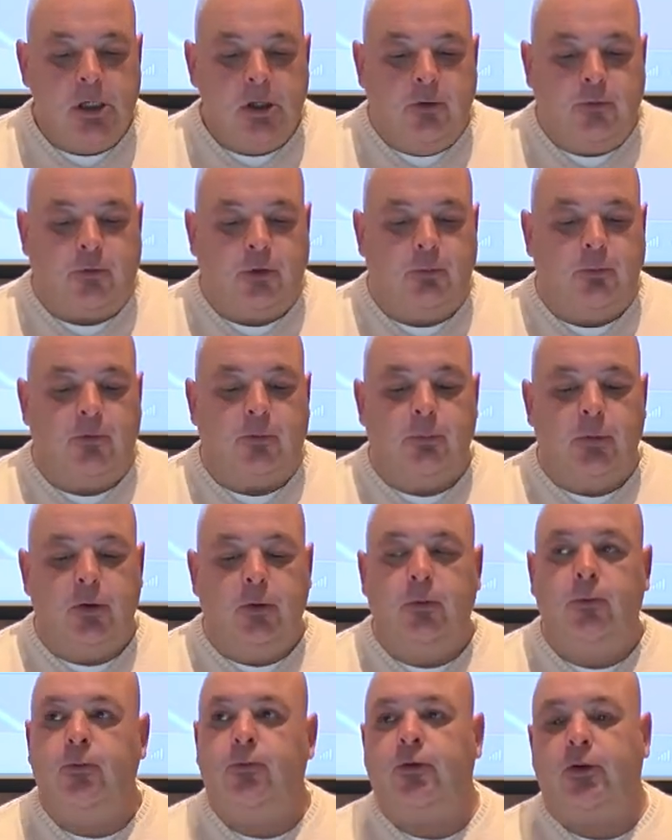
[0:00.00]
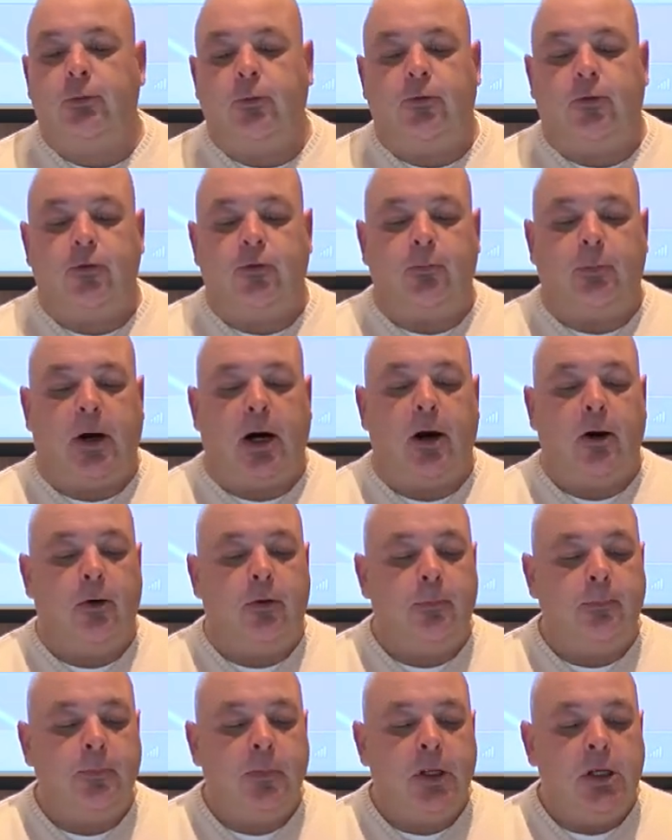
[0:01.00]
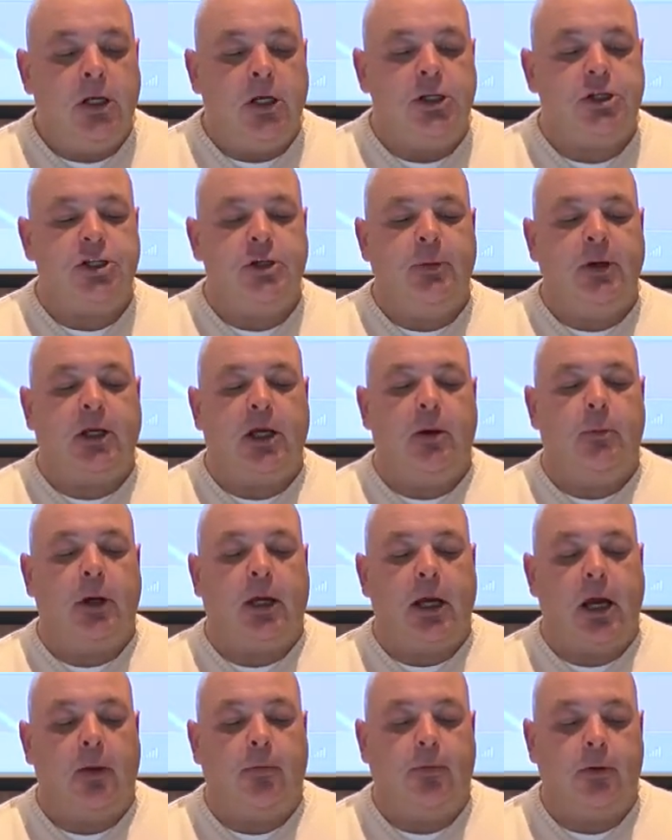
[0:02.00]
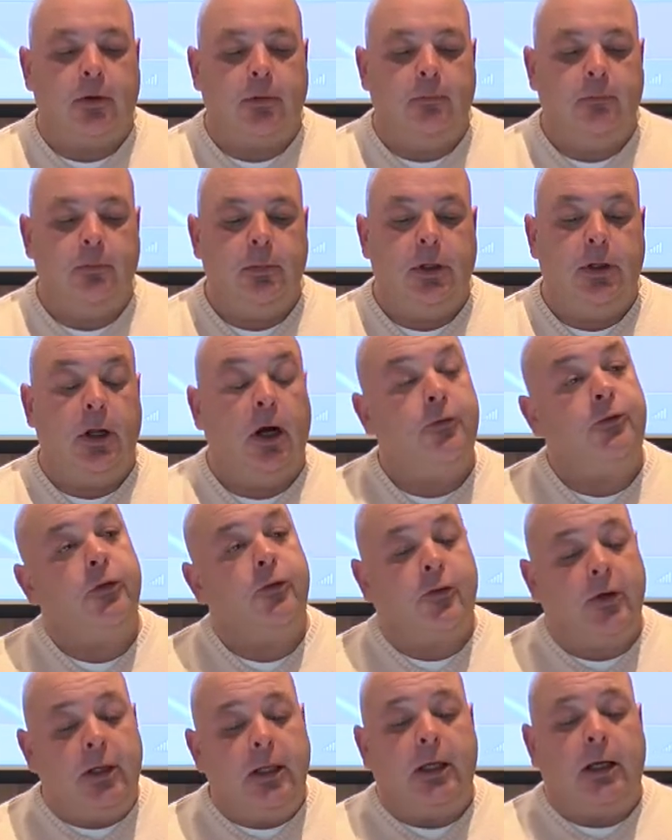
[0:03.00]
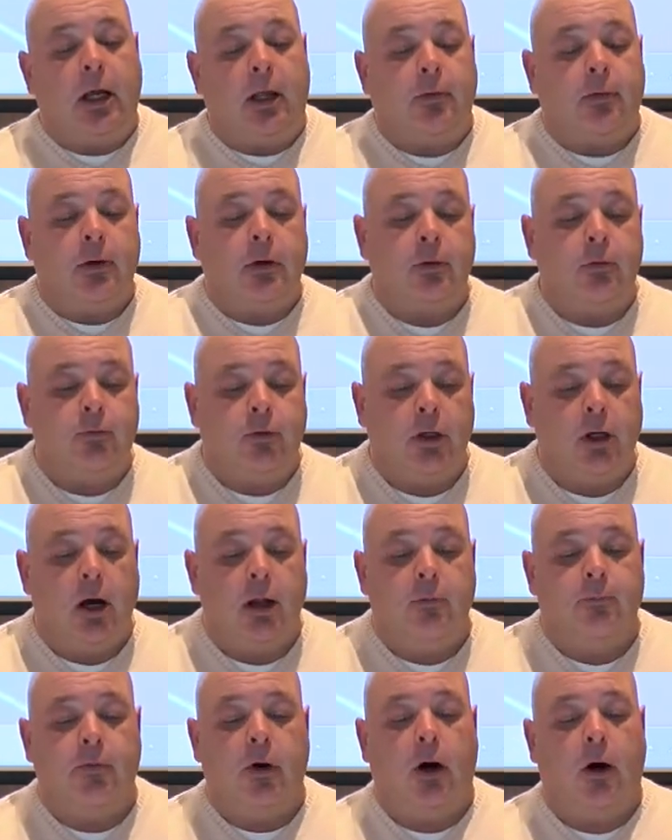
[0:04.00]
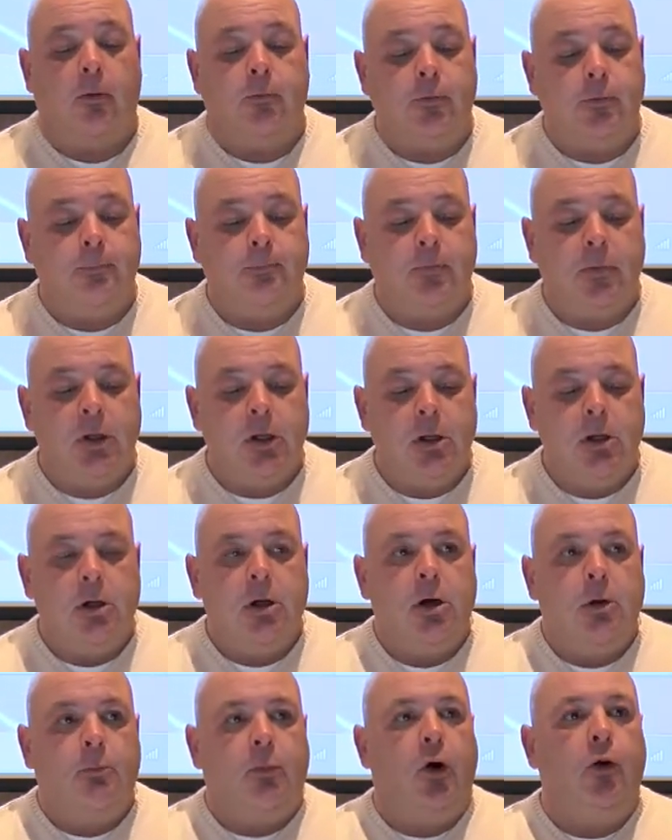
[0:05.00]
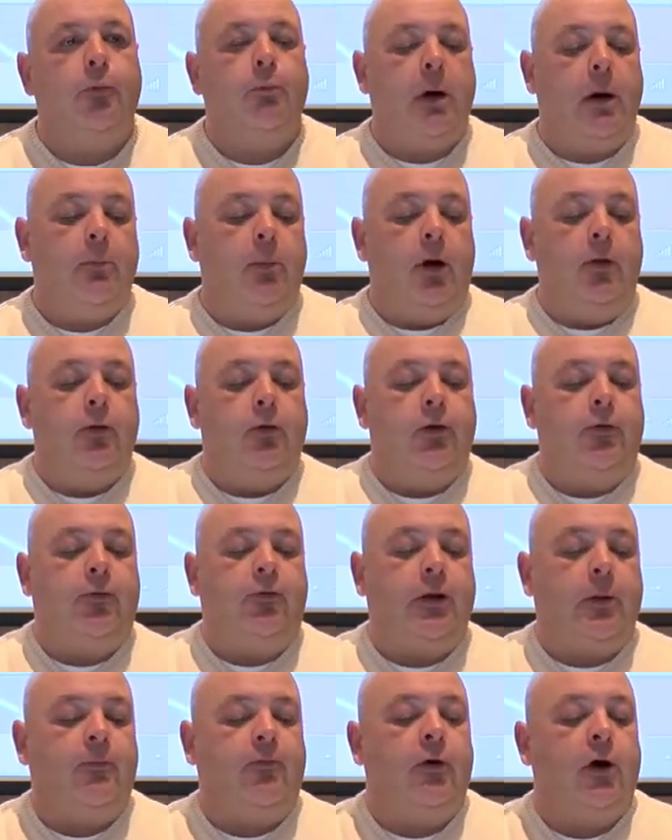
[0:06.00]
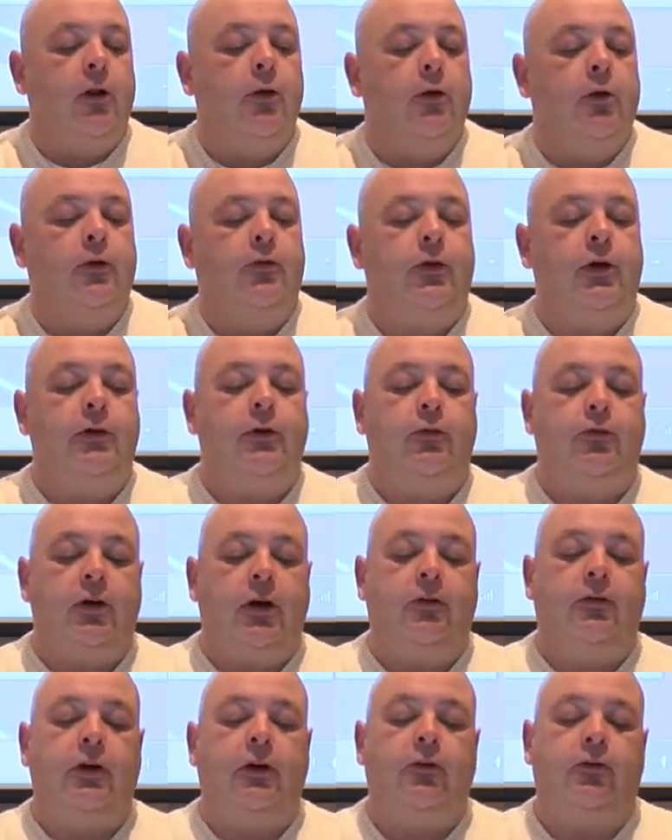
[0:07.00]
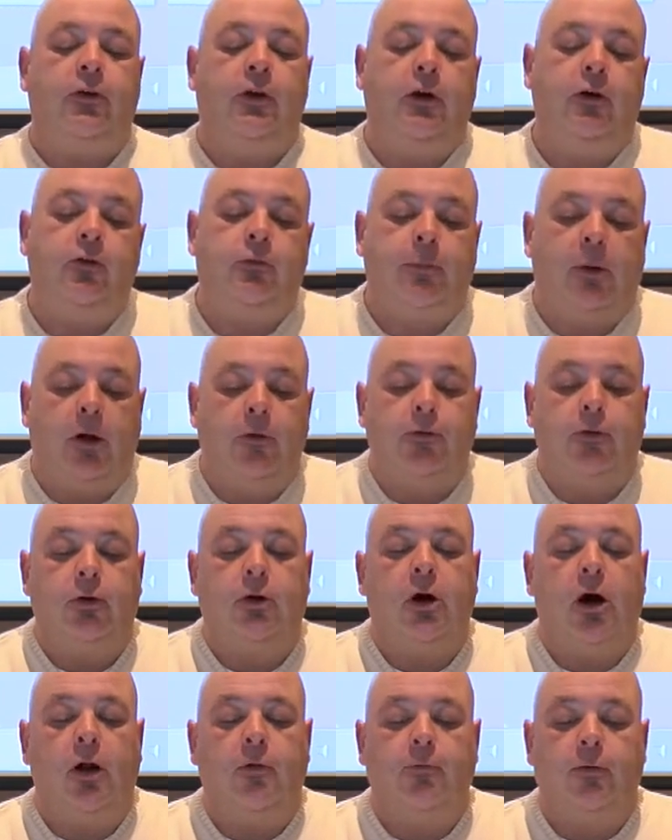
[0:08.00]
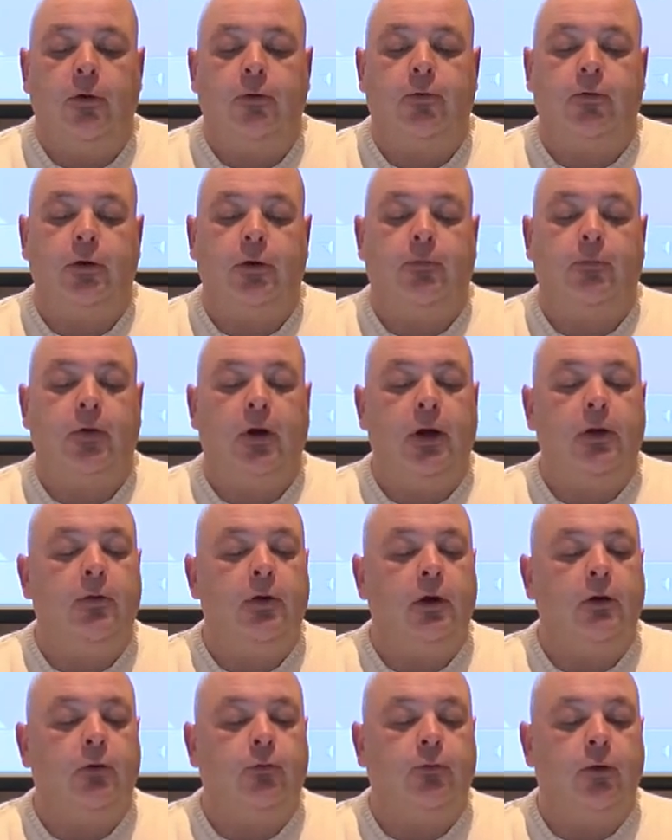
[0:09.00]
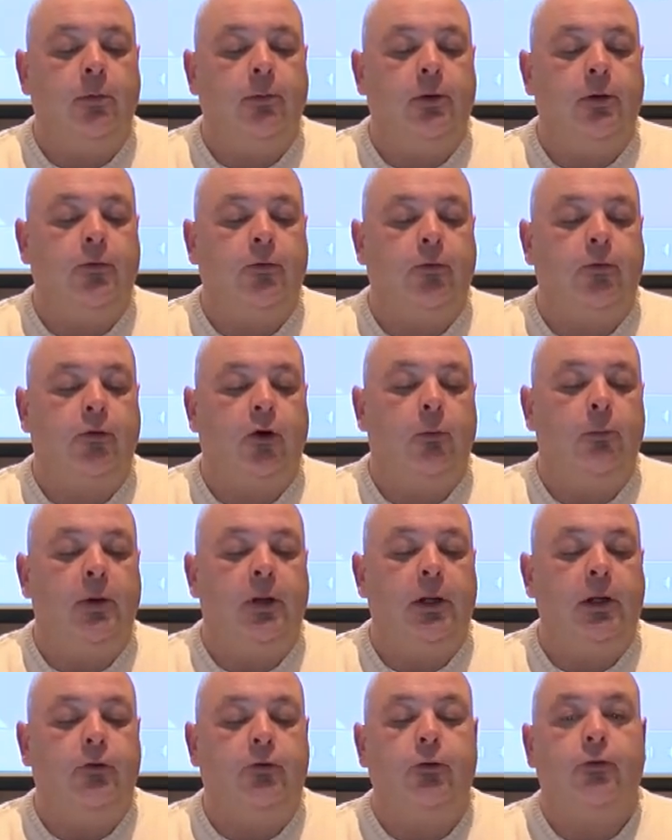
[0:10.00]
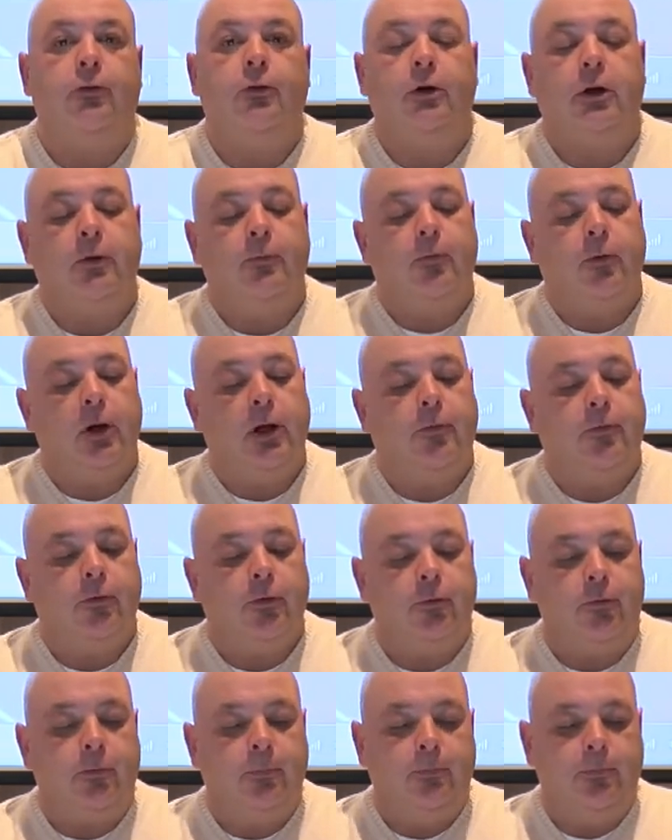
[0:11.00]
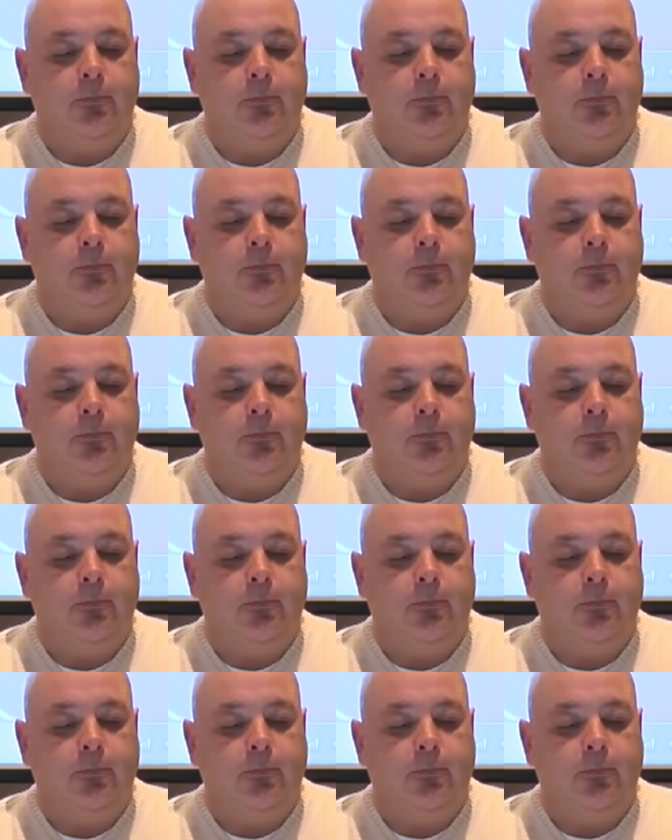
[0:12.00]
She was moved, she was inspired, and she became a Catholic and not just any Catholic. She got involved. Both my mother and stepfather attended JTC, sponsored converts to the faith, and contributed to so many just looking for answers.